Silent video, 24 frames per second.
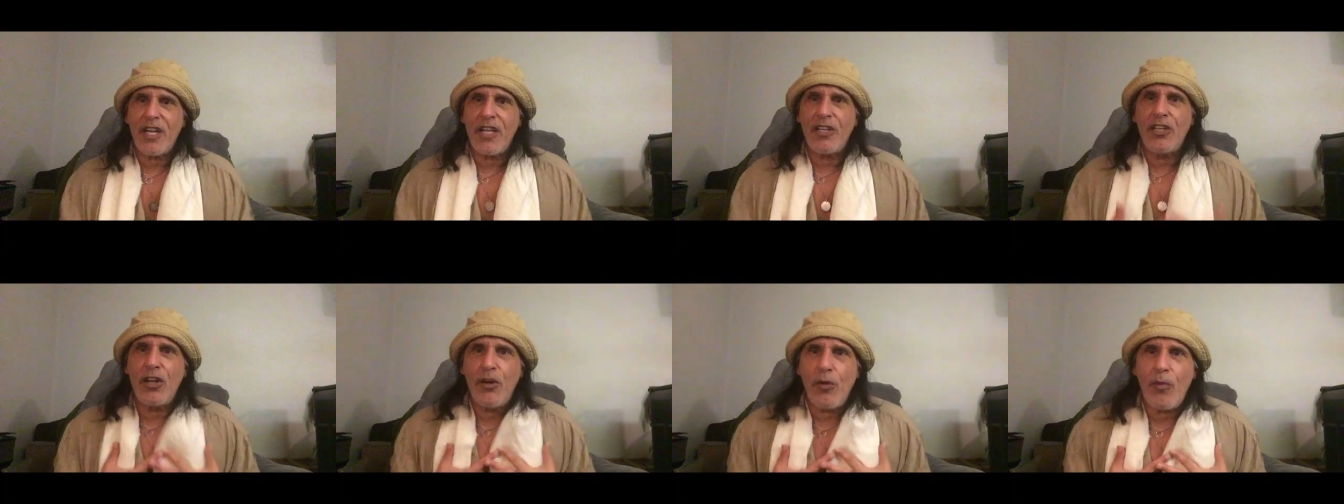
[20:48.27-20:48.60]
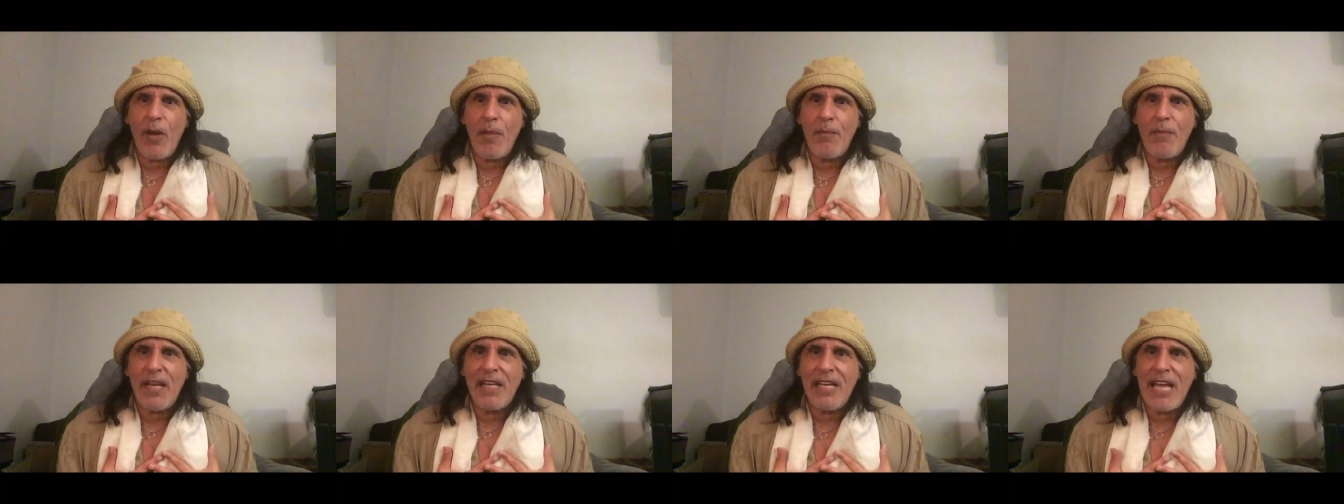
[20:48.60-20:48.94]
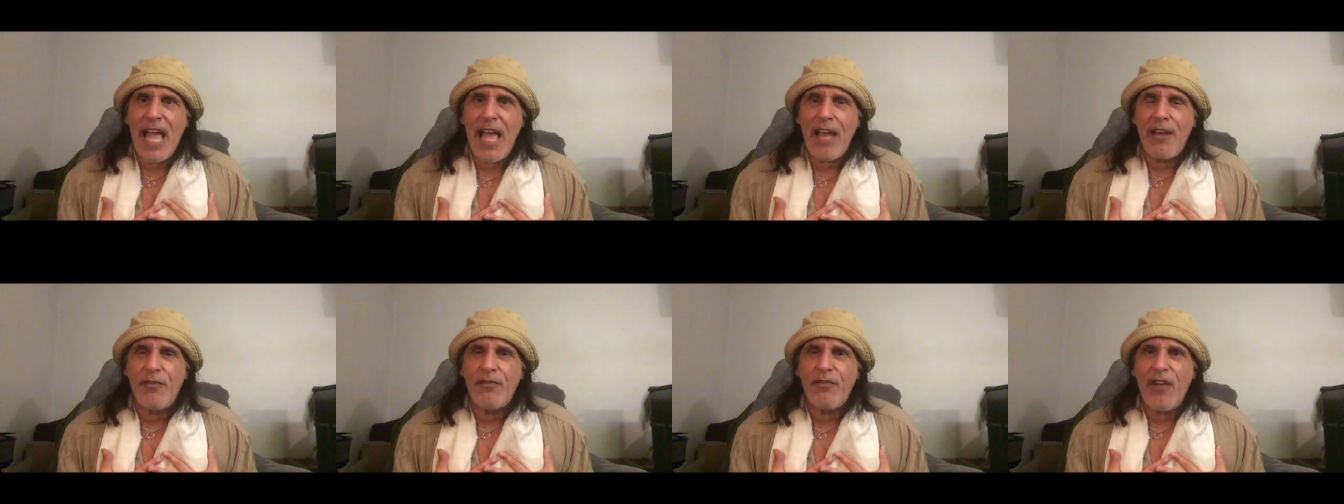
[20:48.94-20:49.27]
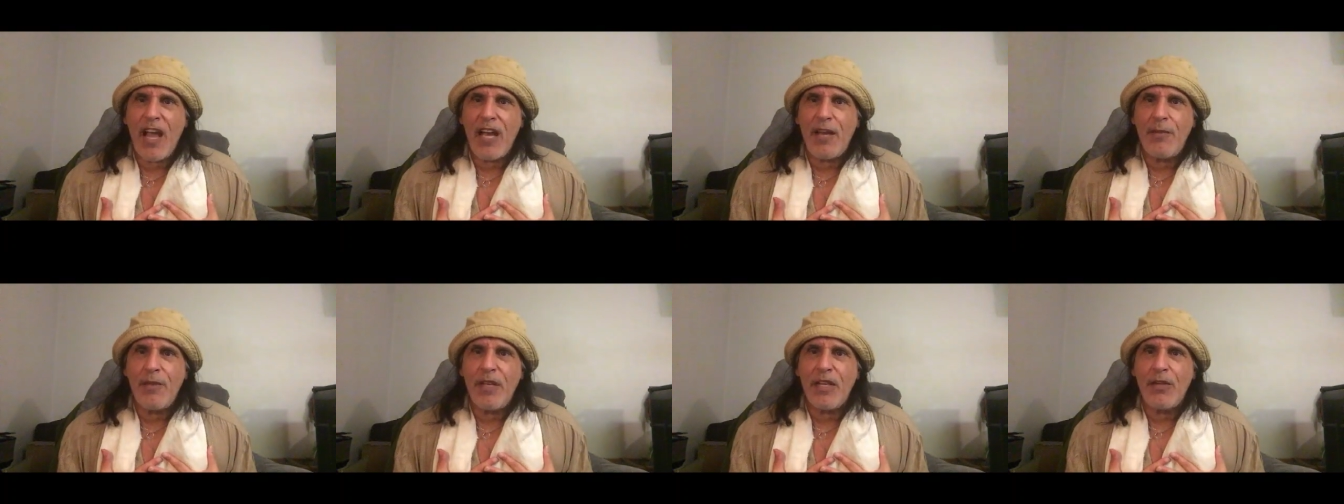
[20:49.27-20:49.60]
And you know what? My dad
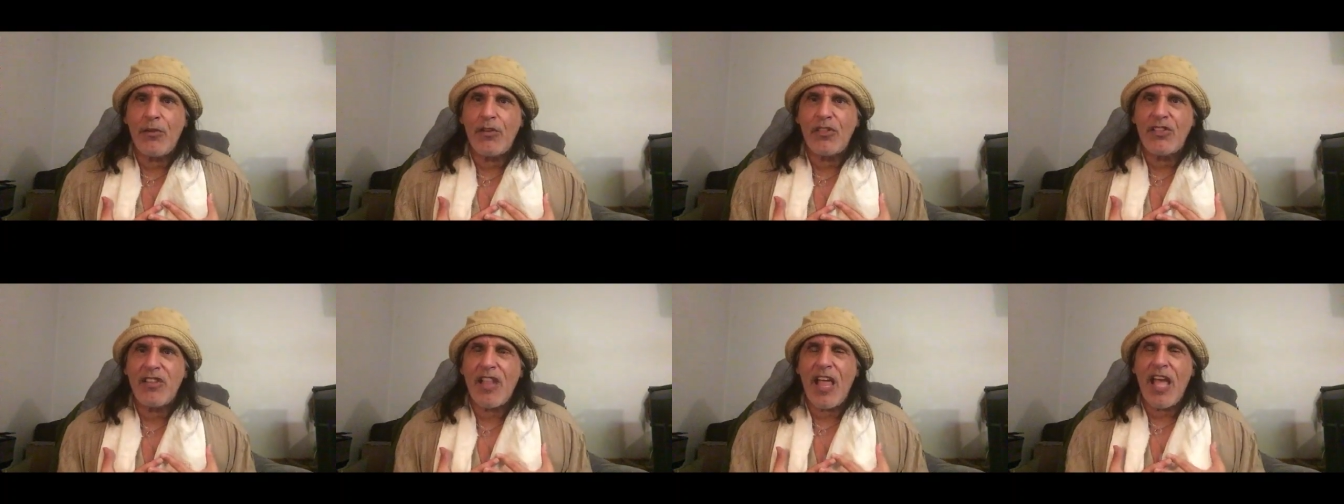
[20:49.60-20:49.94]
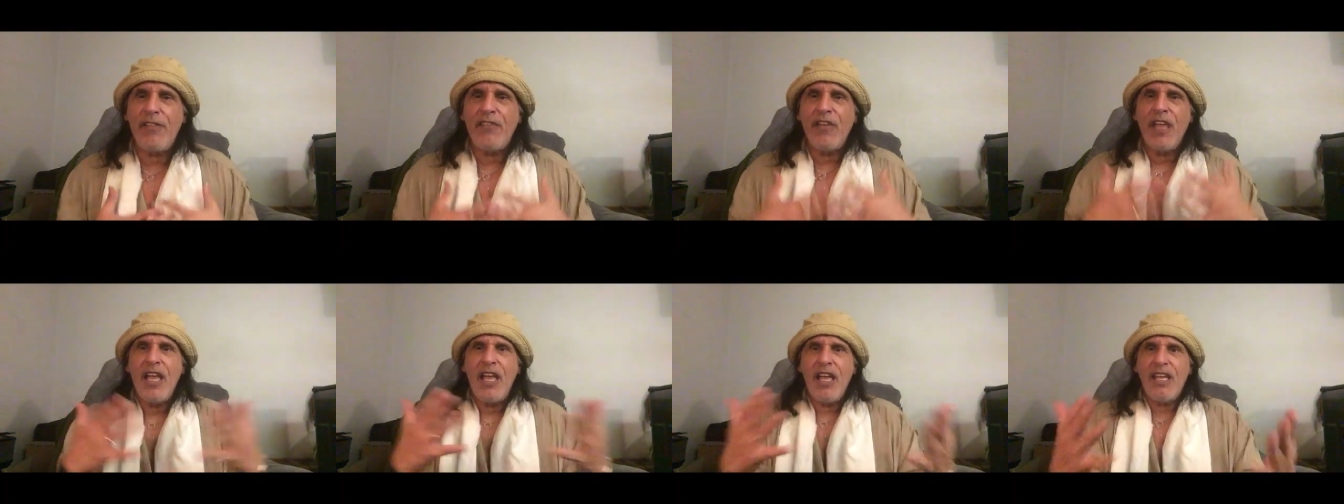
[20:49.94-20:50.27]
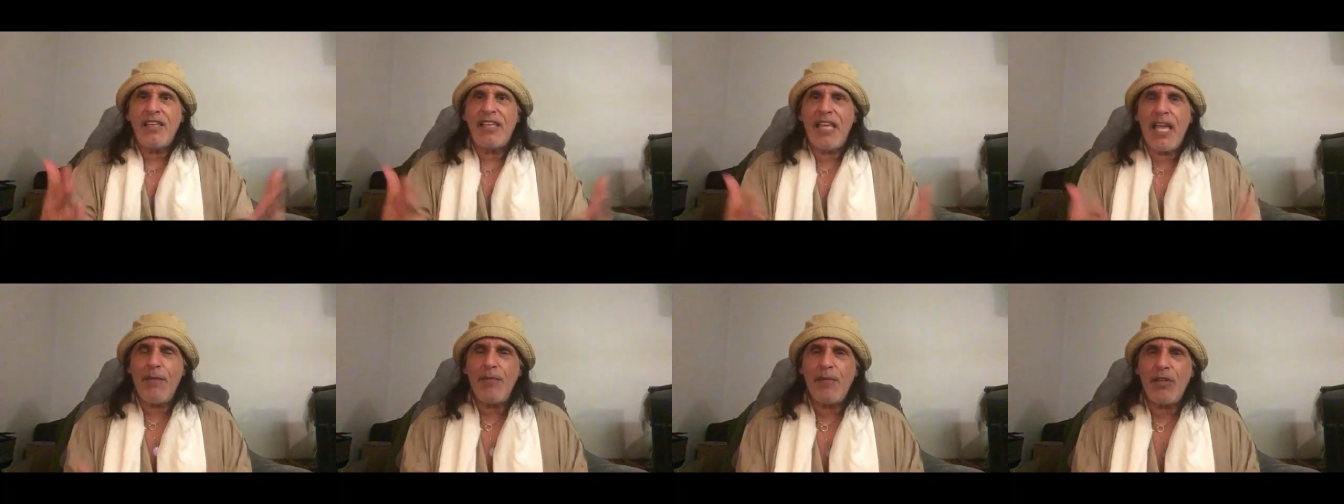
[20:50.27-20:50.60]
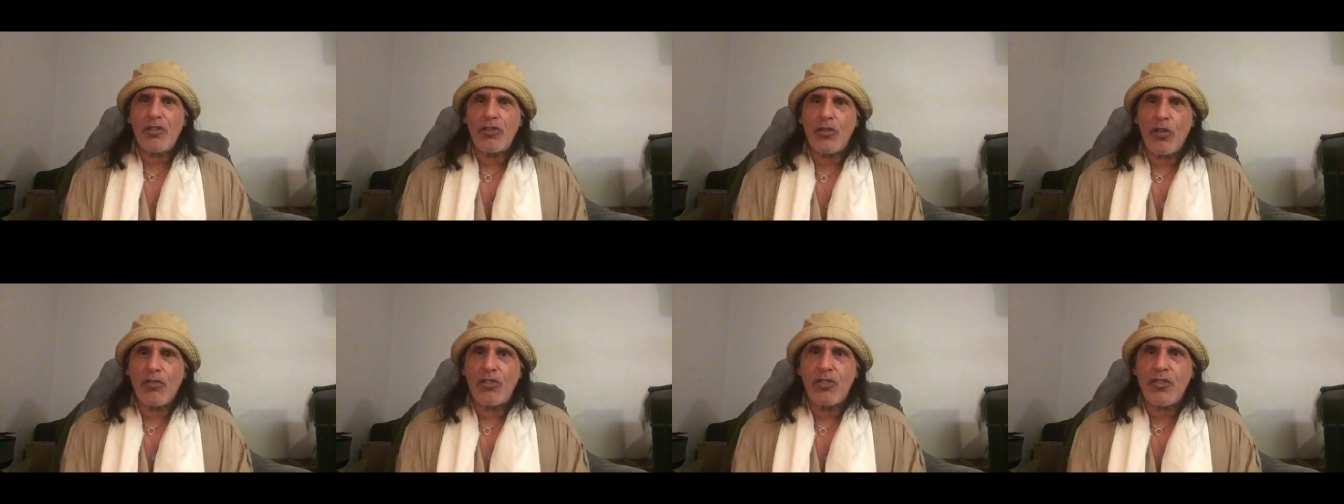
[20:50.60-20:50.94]
invited me into his life and gave me a
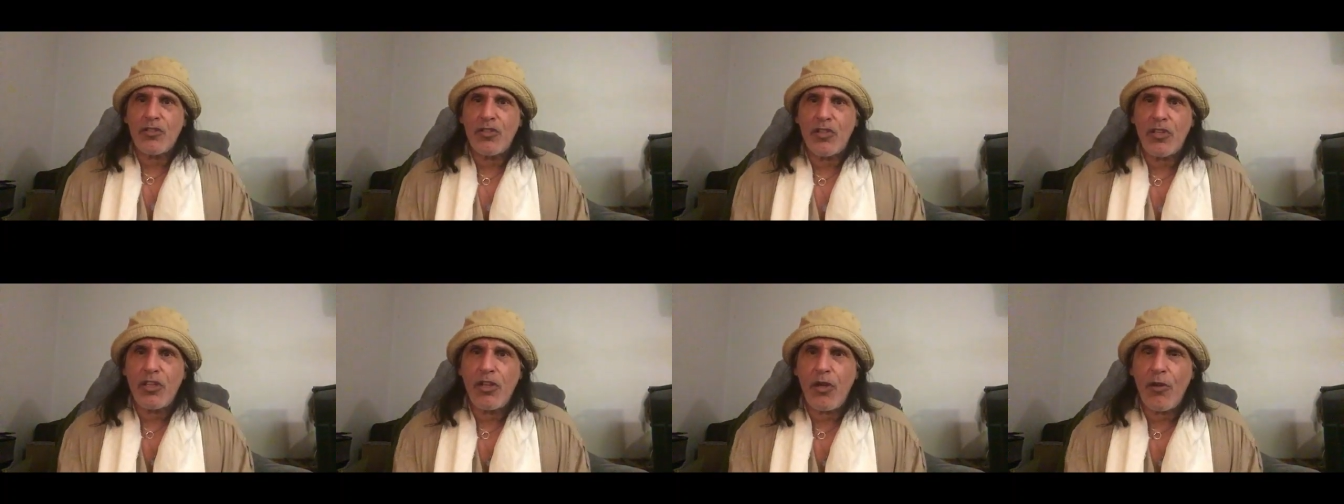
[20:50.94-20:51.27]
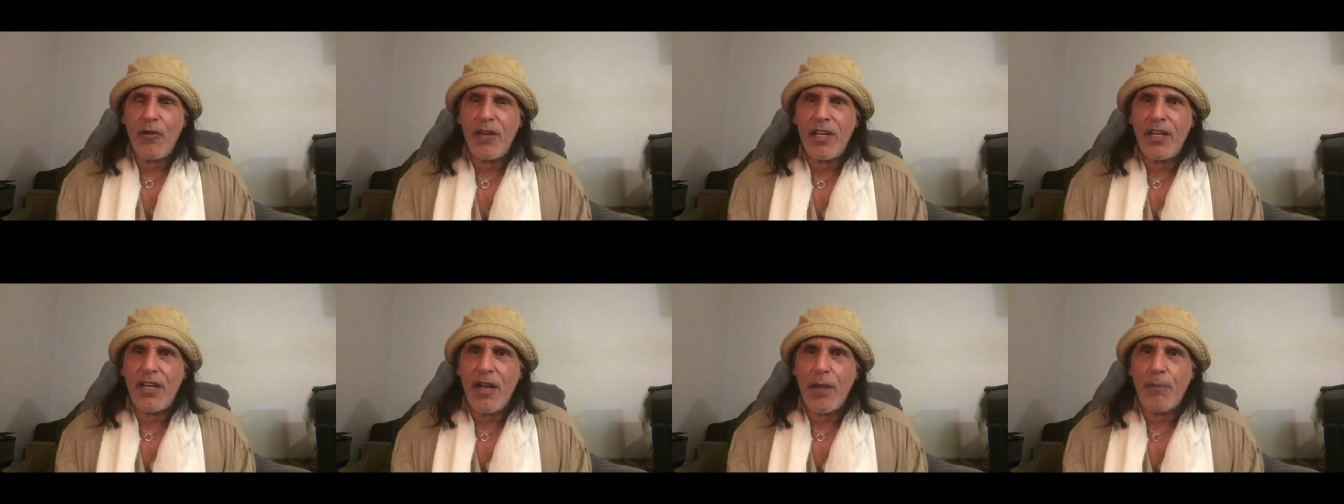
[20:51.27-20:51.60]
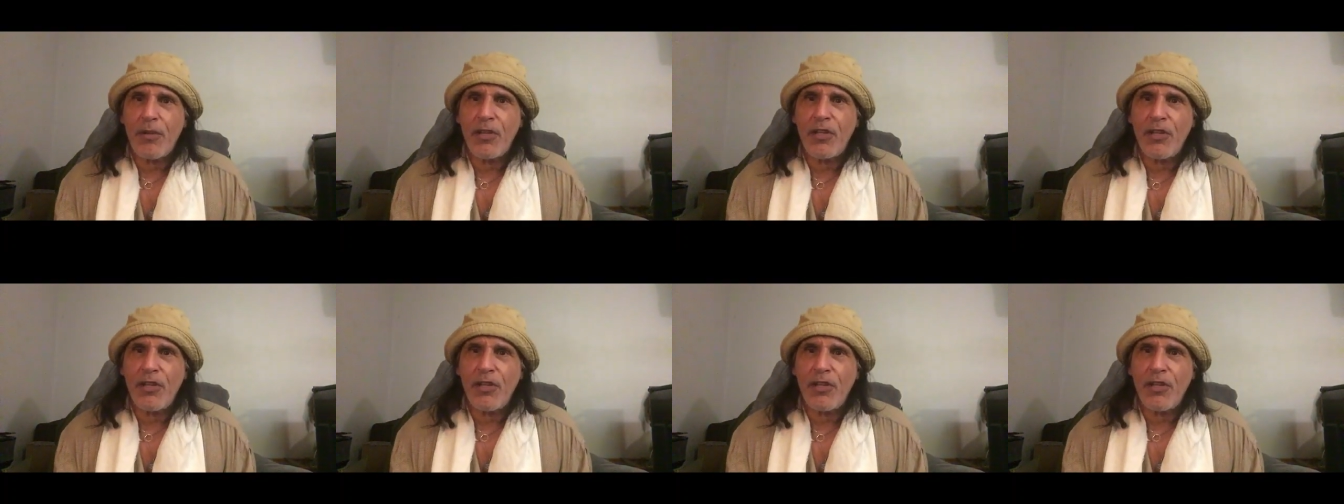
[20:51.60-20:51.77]
social security number.